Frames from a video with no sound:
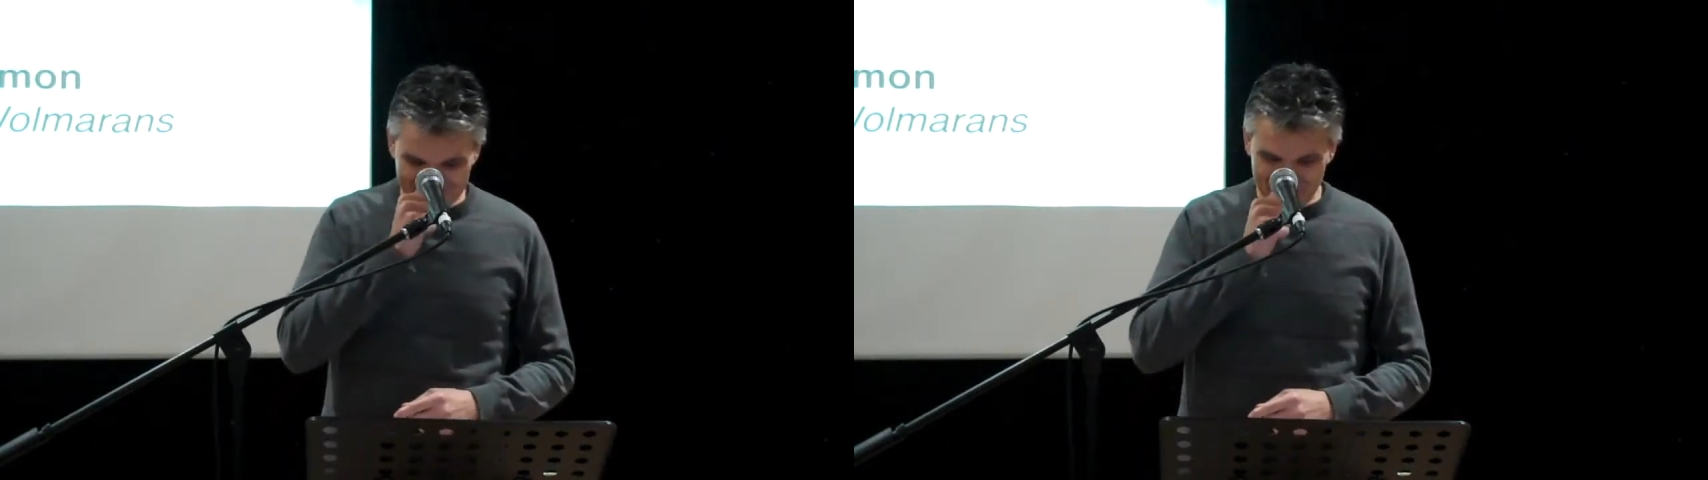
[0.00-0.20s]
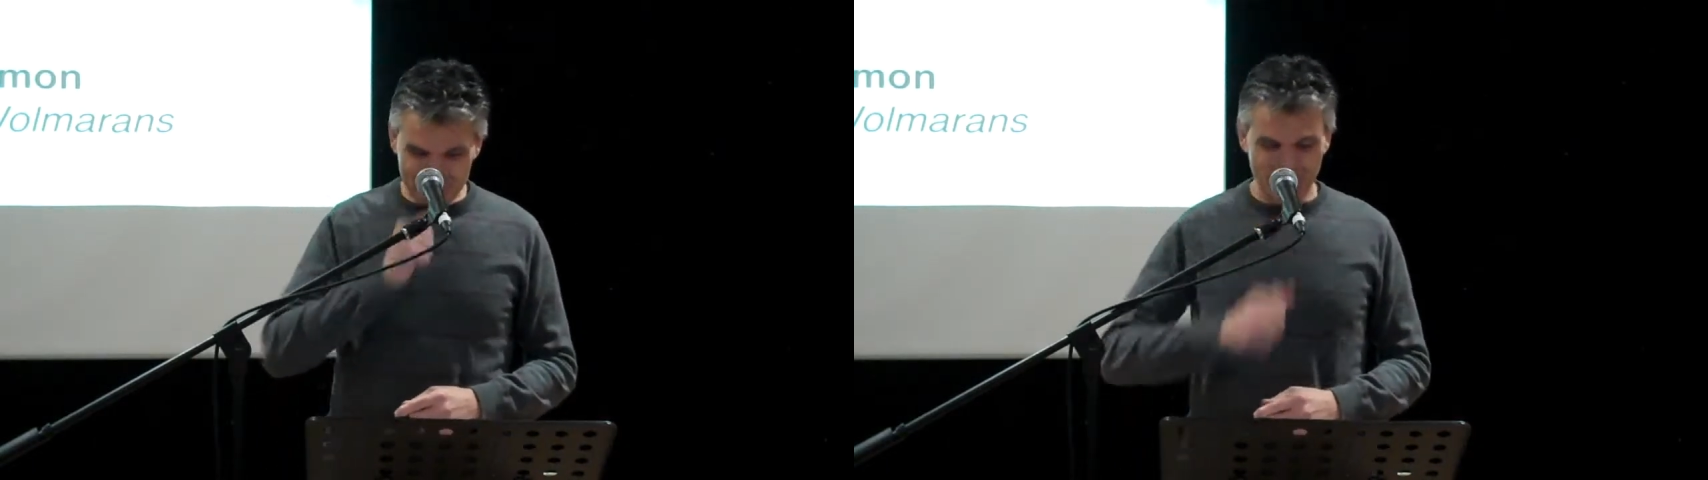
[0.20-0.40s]

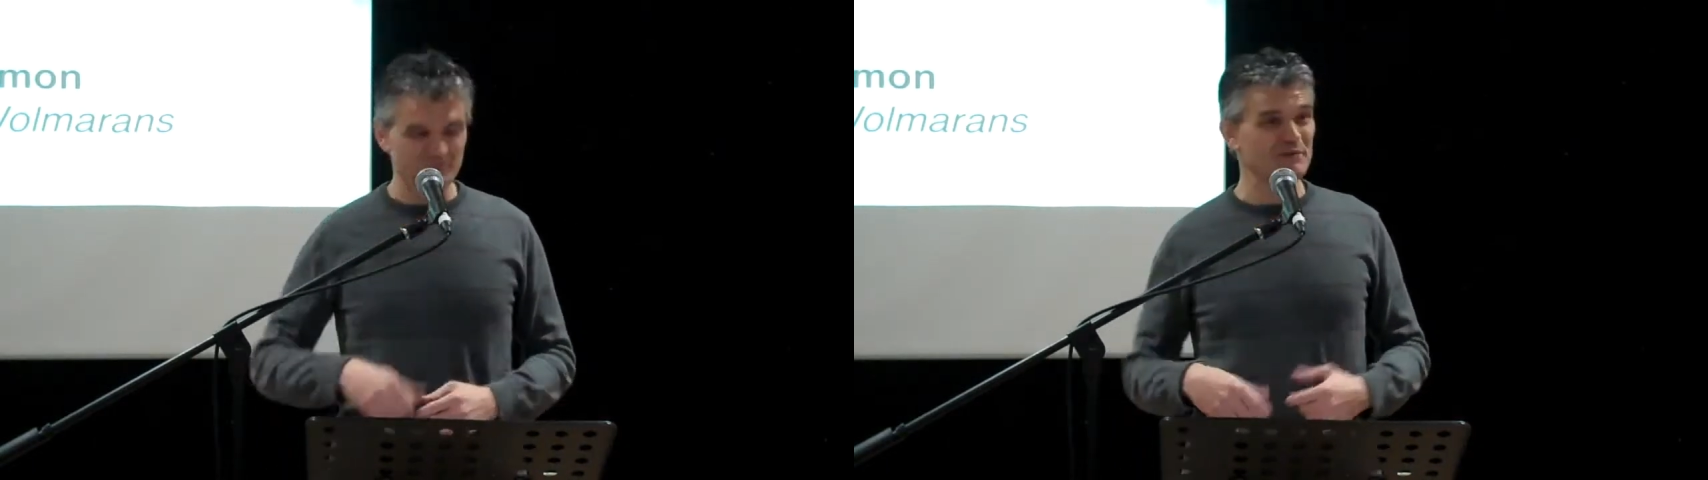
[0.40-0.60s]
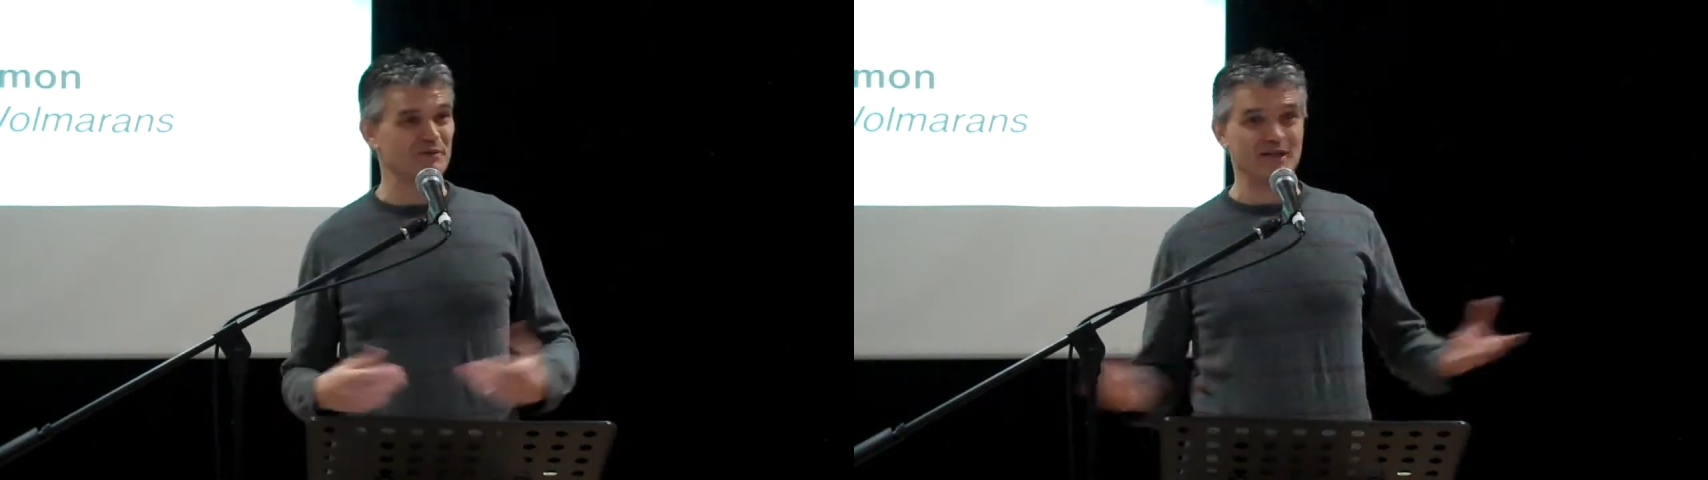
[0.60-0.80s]
it seems
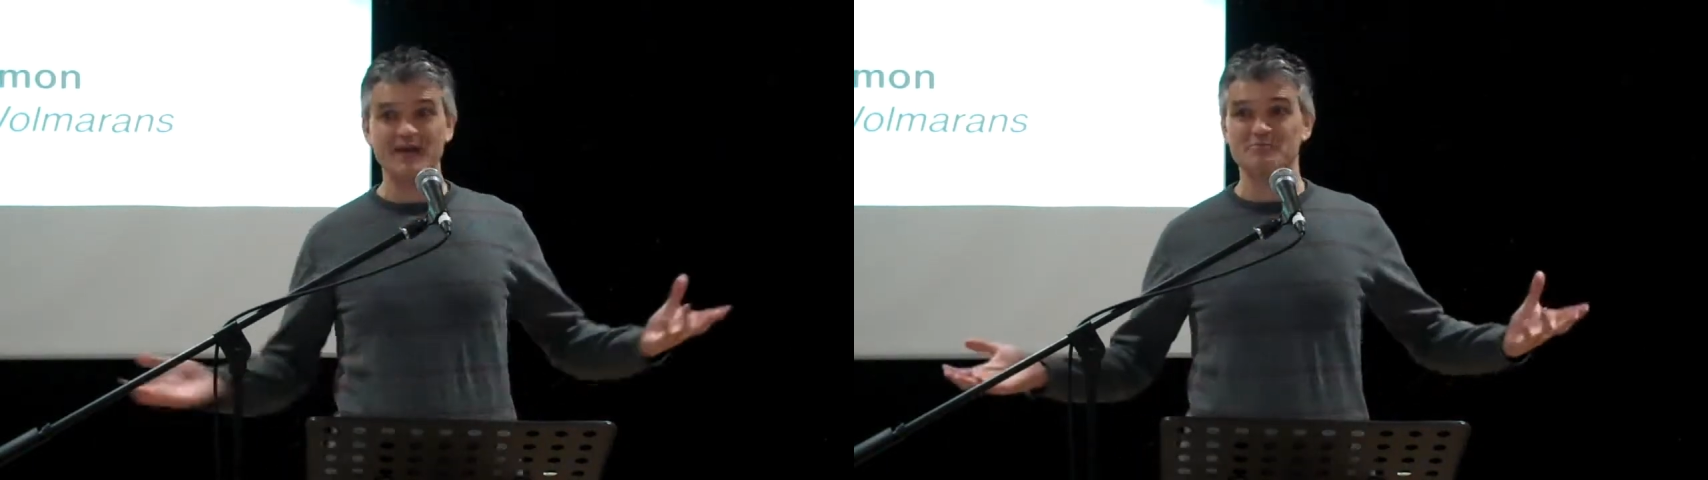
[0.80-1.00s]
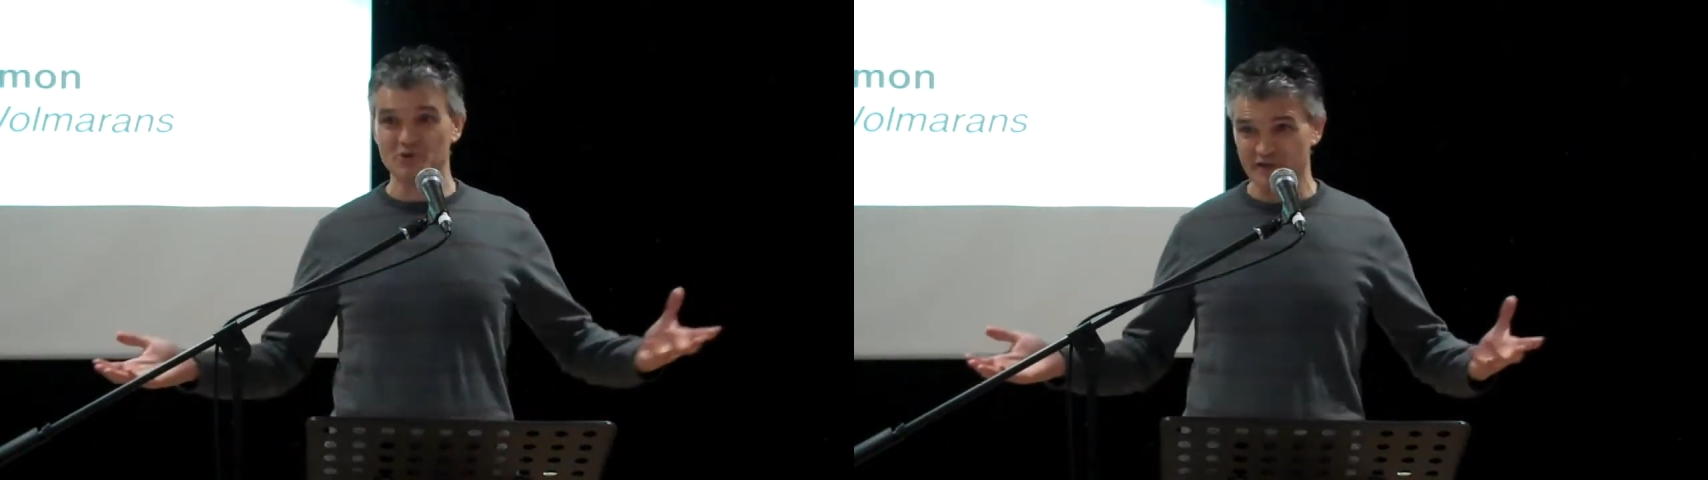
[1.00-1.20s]
like people
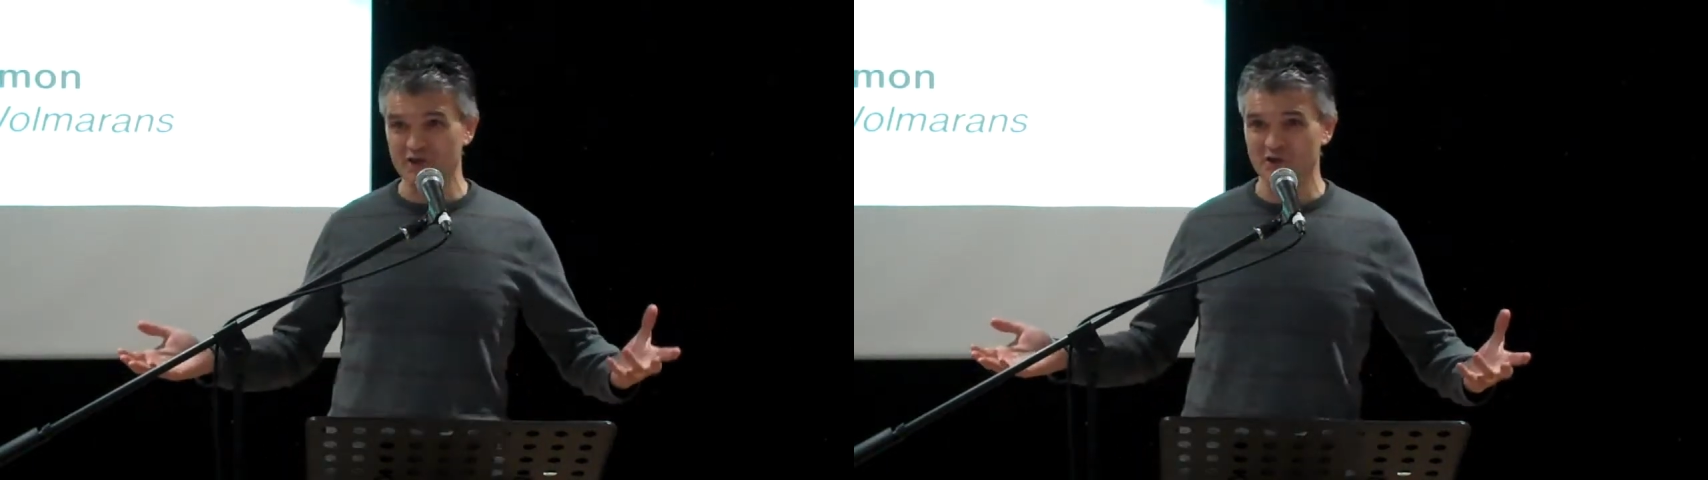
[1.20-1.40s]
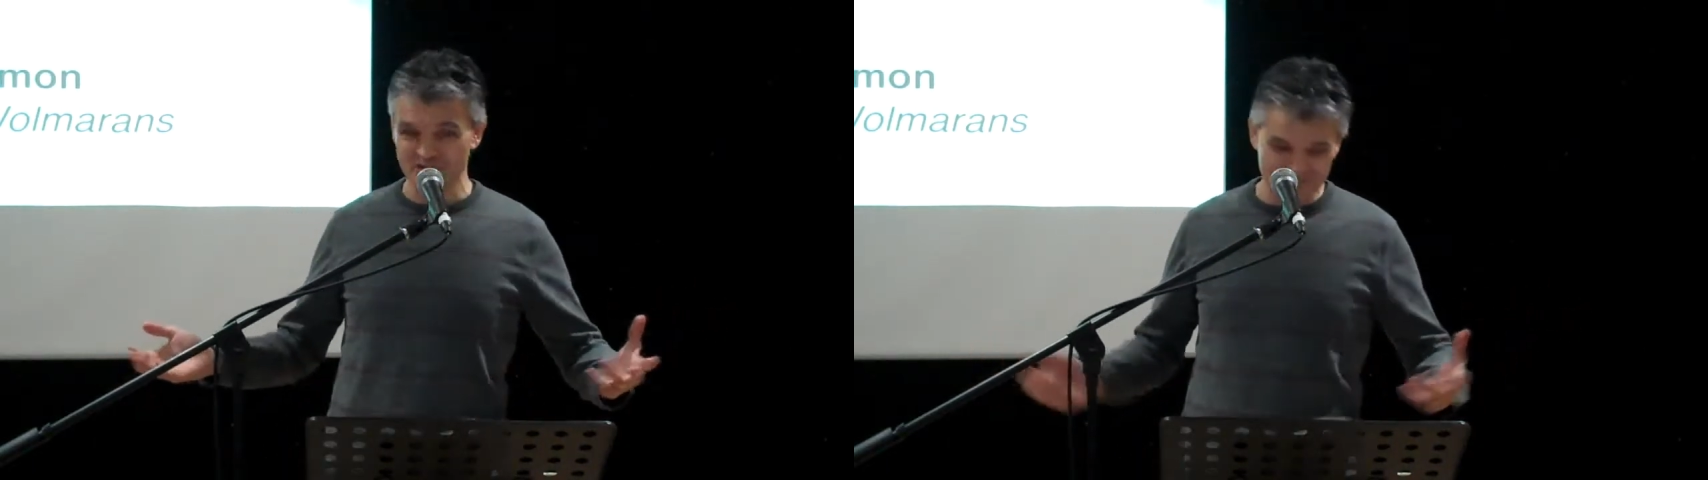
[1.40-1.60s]
like movie
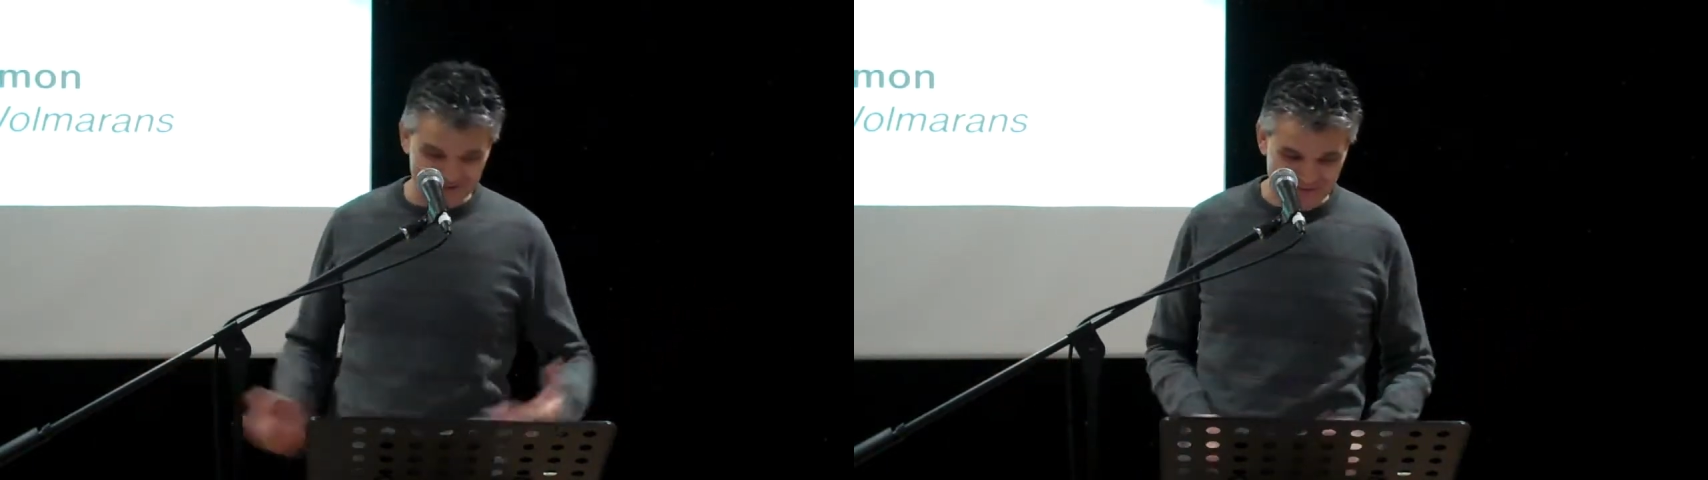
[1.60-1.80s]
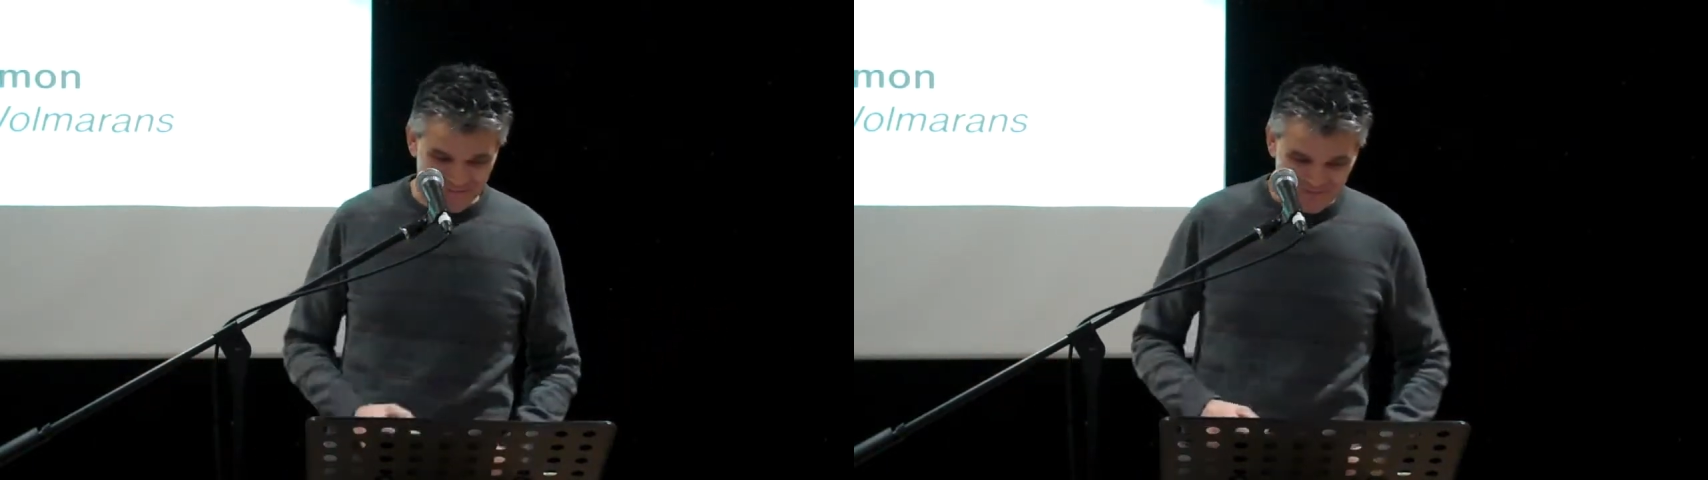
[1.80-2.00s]
quotes.